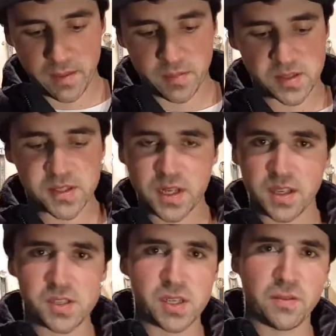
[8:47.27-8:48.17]
Setting
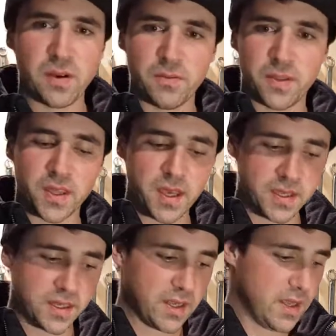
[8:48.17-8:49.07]
yourself up for the
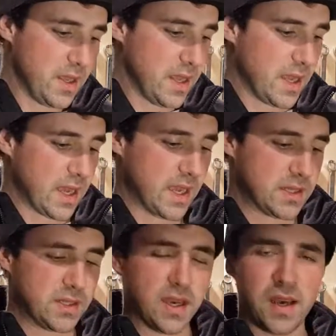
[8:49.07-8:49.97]
cut,
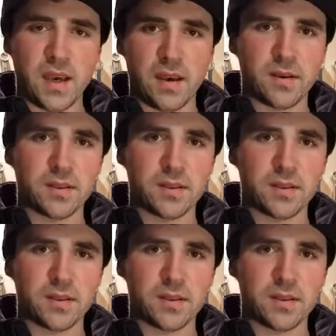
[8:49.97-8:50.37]
and a